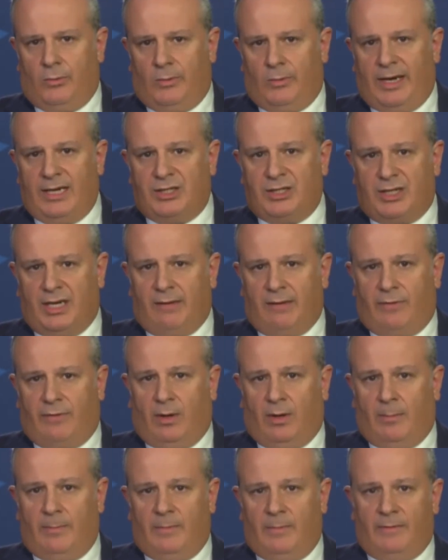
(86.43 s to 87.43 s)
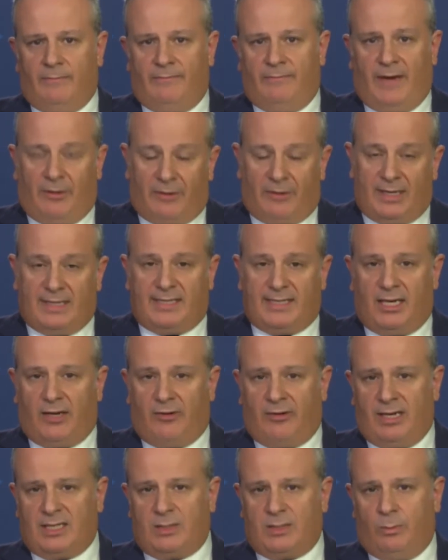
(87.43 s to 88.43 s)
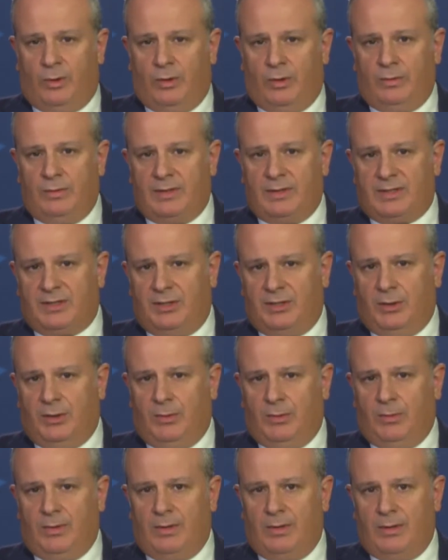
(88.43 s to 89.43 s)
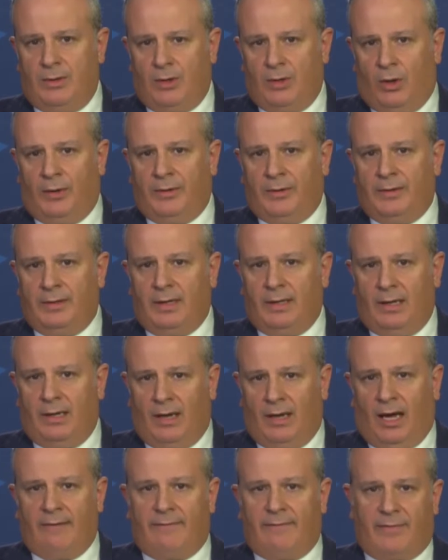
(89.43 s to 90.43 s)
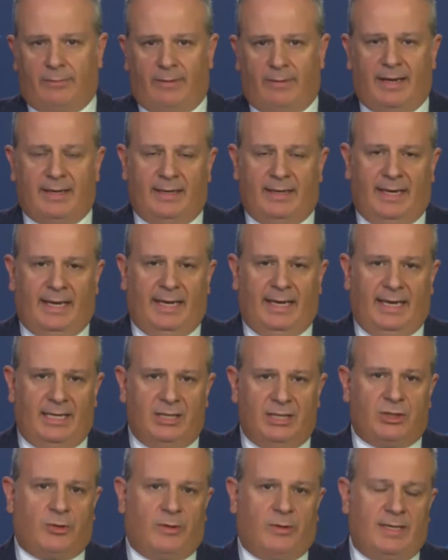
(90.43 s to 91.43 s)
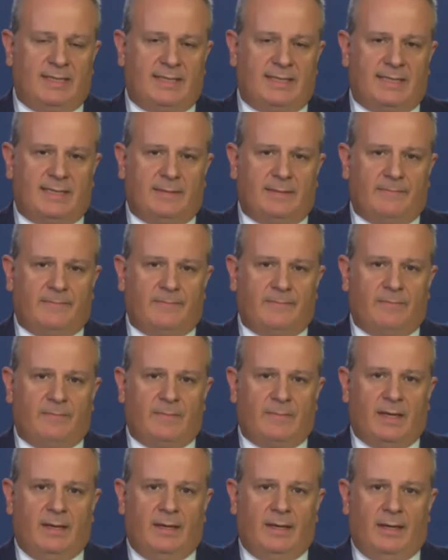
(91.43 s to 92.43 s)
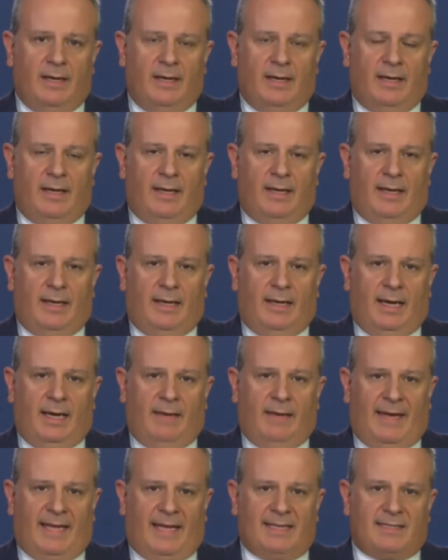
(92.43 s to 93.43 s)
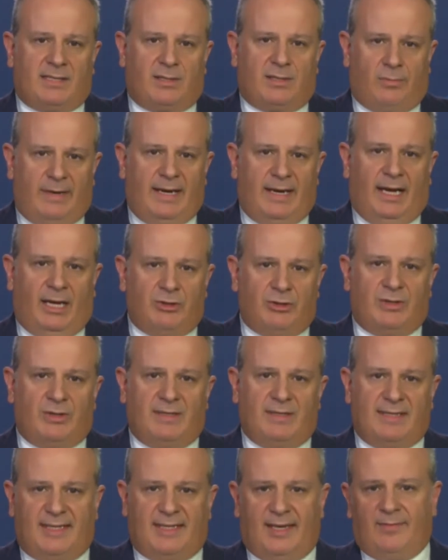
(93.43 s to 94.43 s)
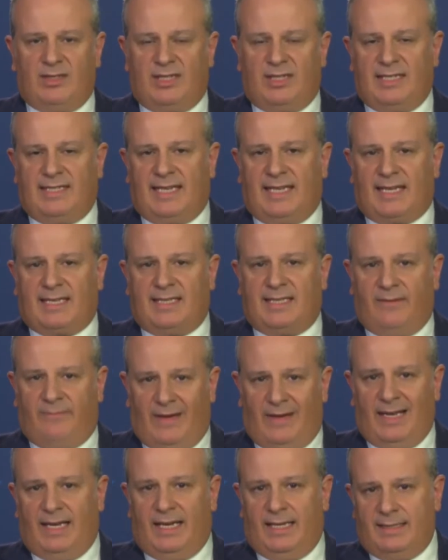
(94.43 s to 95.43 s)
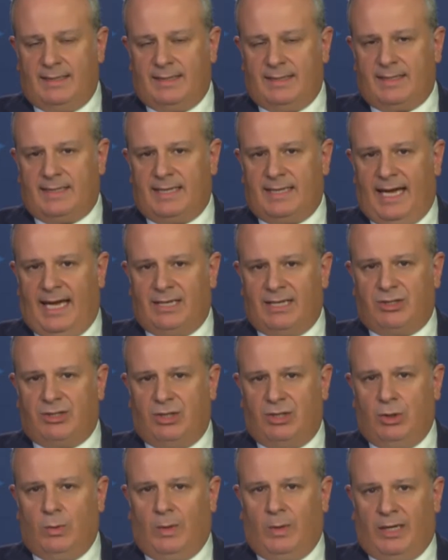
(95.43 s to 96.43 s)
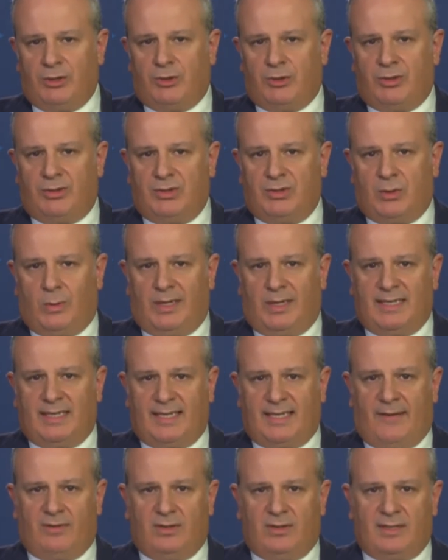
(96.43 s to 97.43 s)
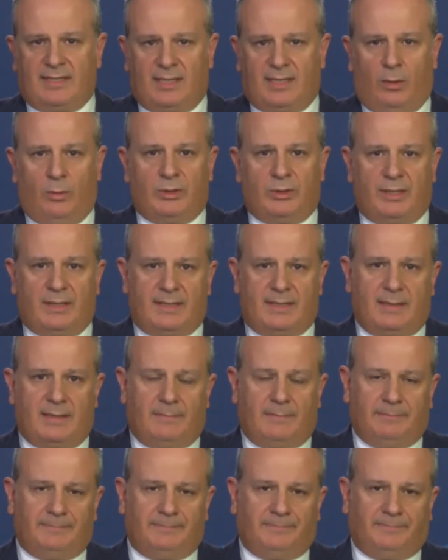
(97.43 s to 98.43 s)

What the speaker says: ranging from very serious wounds to non-life-threatening injuries. And that's 376 civilians and 227 soldiers.